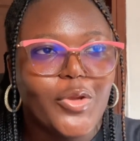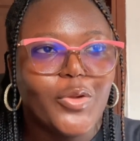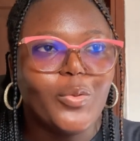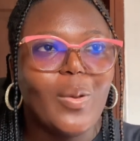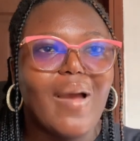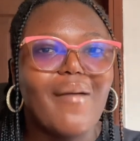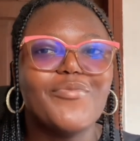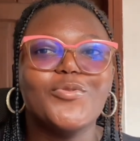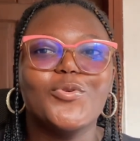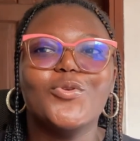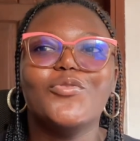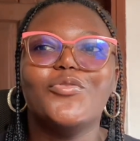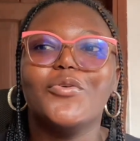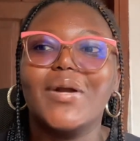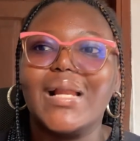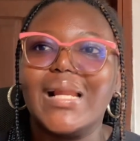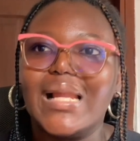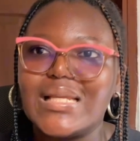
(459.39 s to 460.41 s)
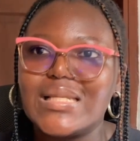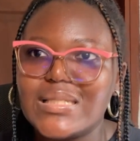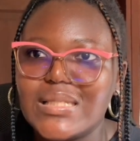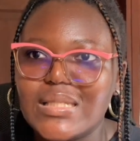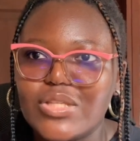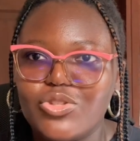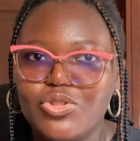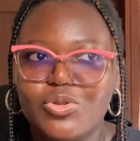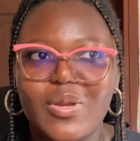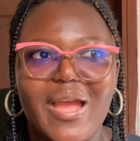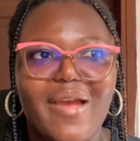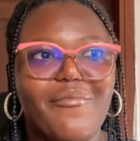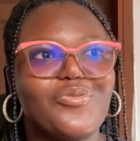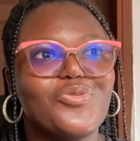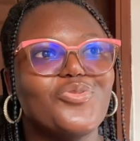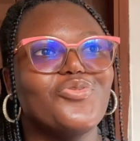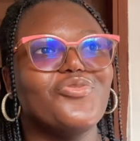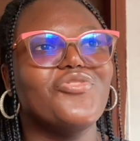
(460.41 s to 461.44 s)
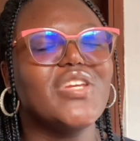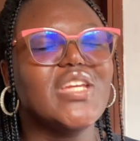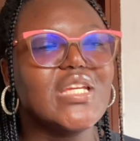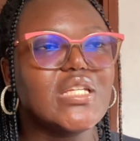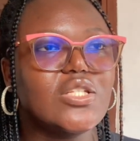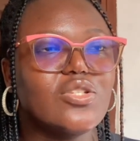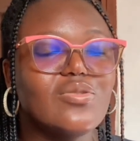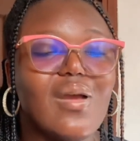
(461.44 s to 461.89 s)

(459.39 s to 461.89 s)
You don't have to go for classes. You don't have to read.